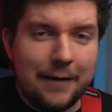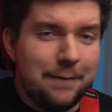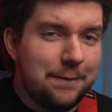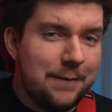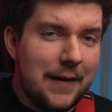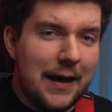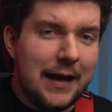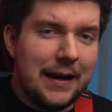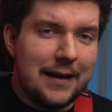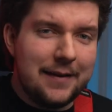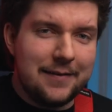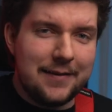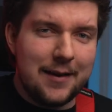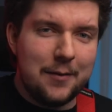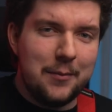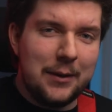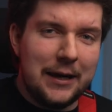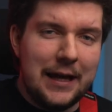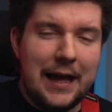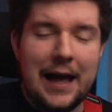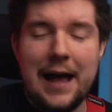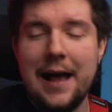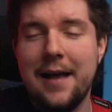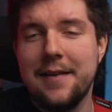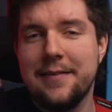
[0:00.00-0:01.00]
fairly similar
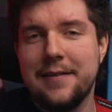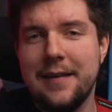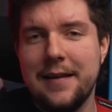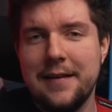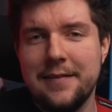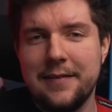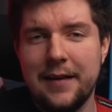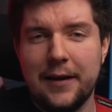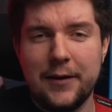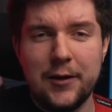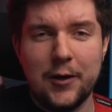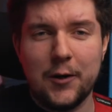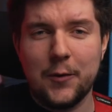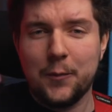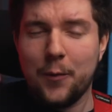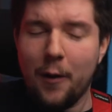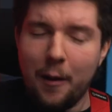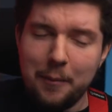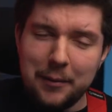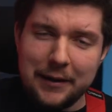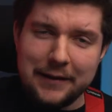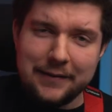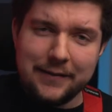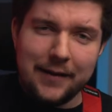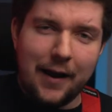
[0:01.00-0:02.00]
as is, and you could
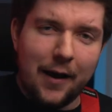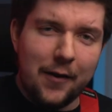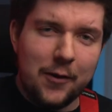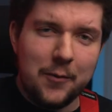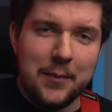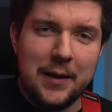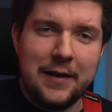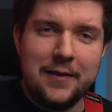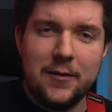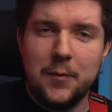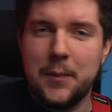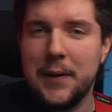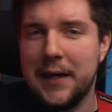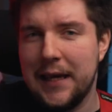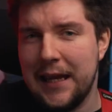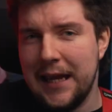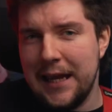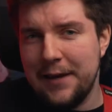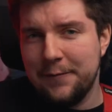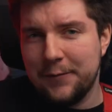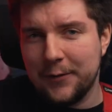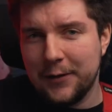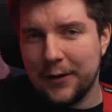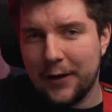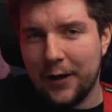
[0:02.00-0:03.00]
probably dial them in to be
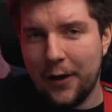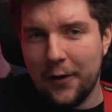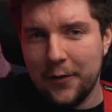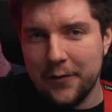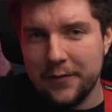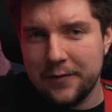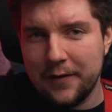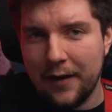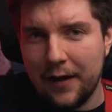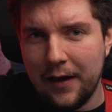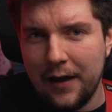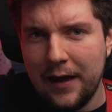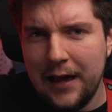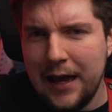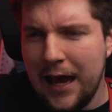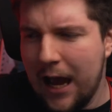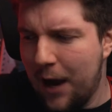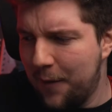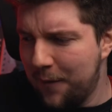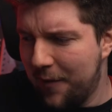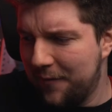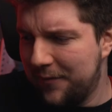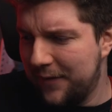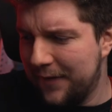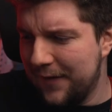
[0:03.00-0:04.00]
even closer.
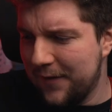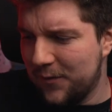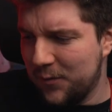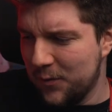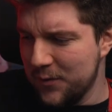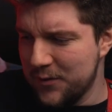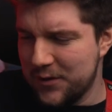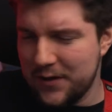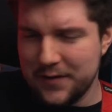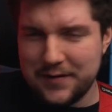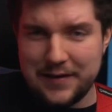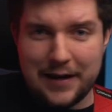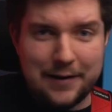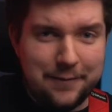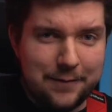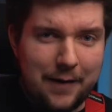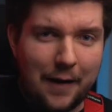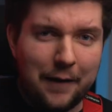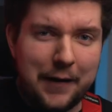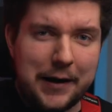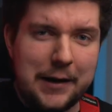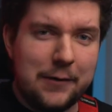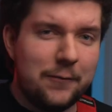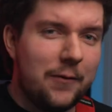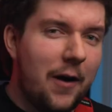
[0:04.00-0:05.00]
However, this was just a
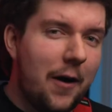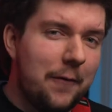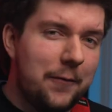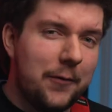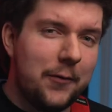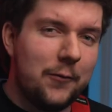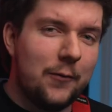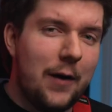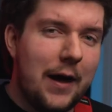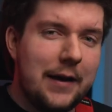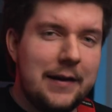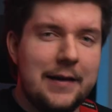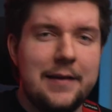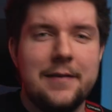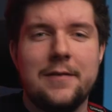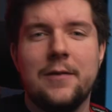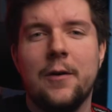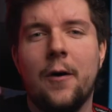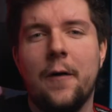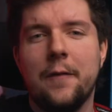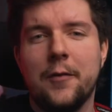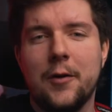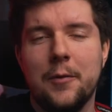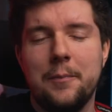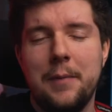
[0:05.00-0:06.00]
very rough and ready
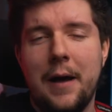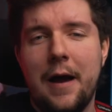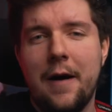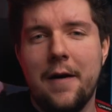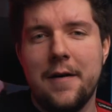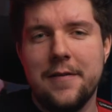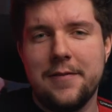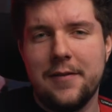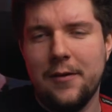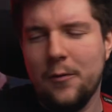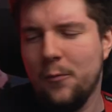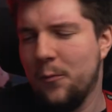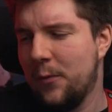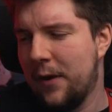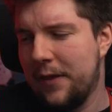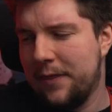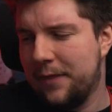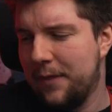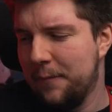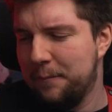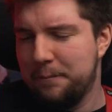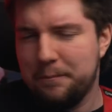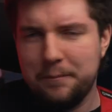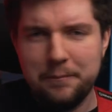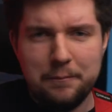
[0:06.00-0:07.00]
sort of comparison
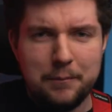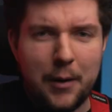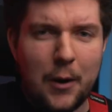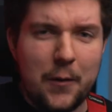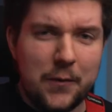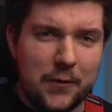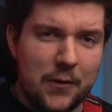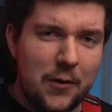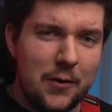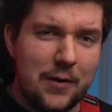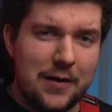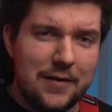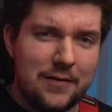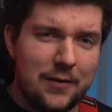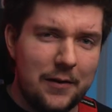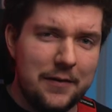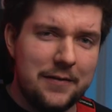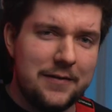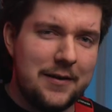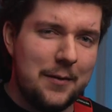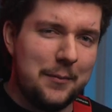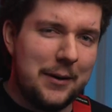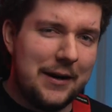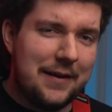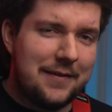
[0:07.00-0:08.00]
with both units on
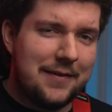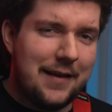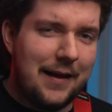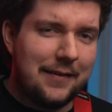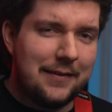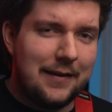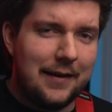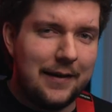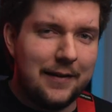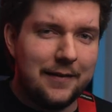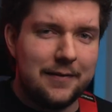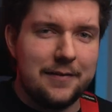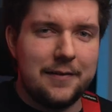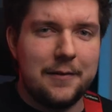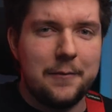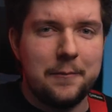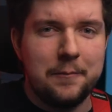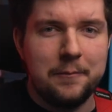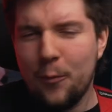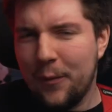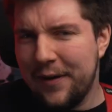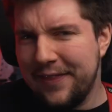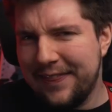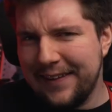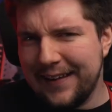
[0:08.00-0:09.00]
similar settings.
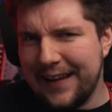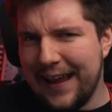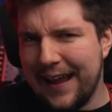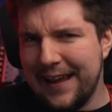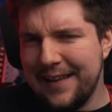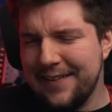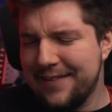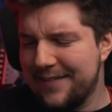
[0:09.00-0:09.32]
With the gain